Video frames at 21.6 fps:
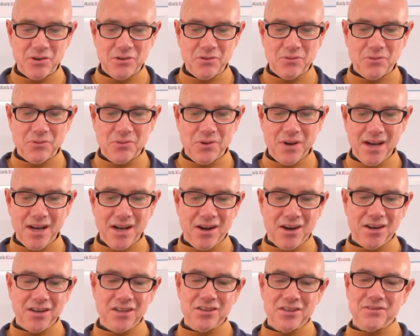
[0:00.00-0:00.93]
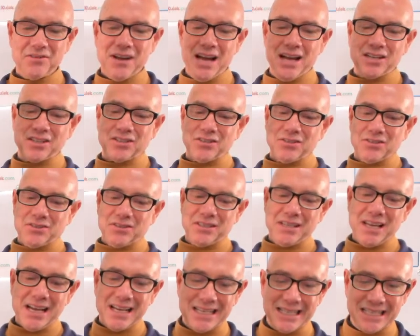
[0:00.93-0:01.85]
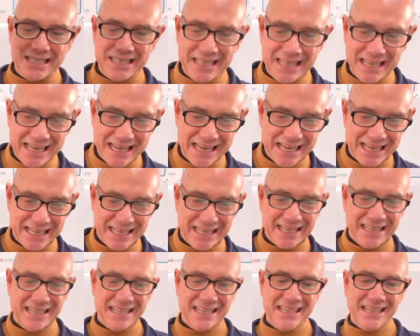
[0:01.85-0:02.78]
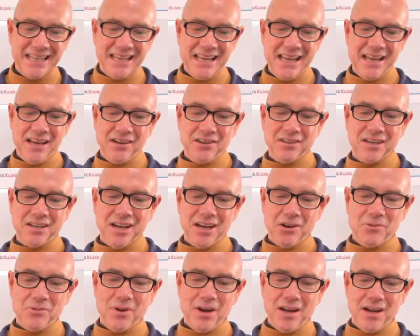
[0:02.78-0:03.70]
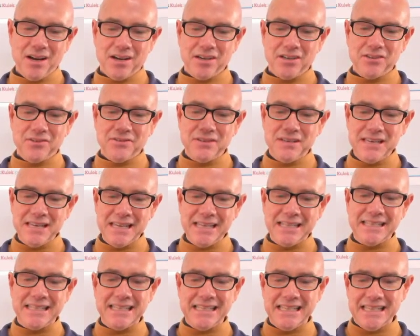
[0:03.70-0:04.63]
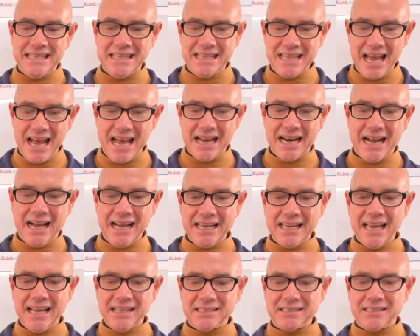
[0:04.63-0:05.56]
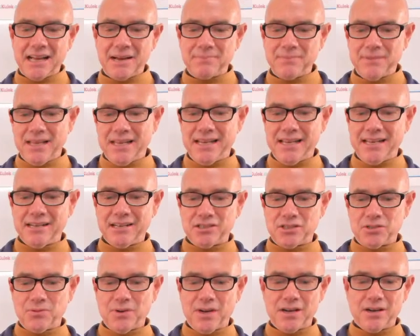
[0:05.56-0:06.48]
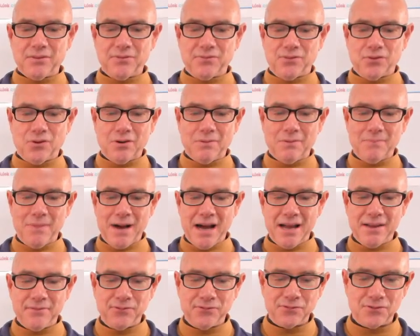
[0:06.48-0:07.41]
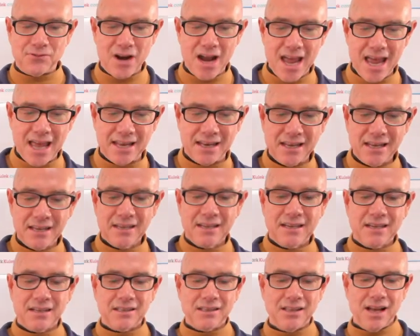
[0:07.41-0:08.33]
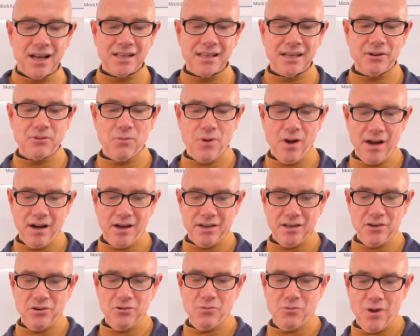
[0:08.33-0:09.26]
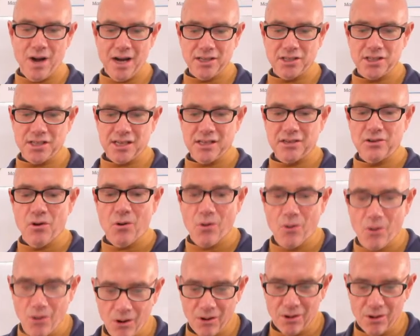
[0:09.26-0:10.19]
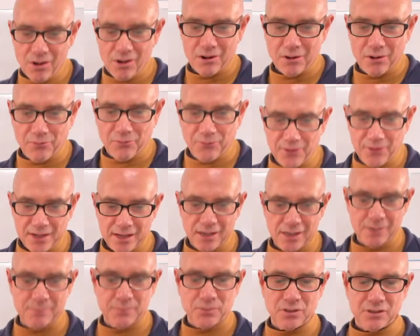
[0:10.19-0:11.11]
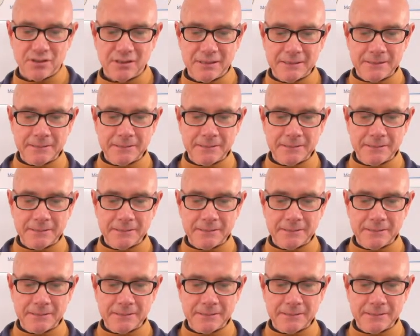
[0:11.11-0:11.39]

Why are you exercising? Helga, why are you knitting that? I can't stop knitting a sweater for my friend. Lolly, why are you watching horror films?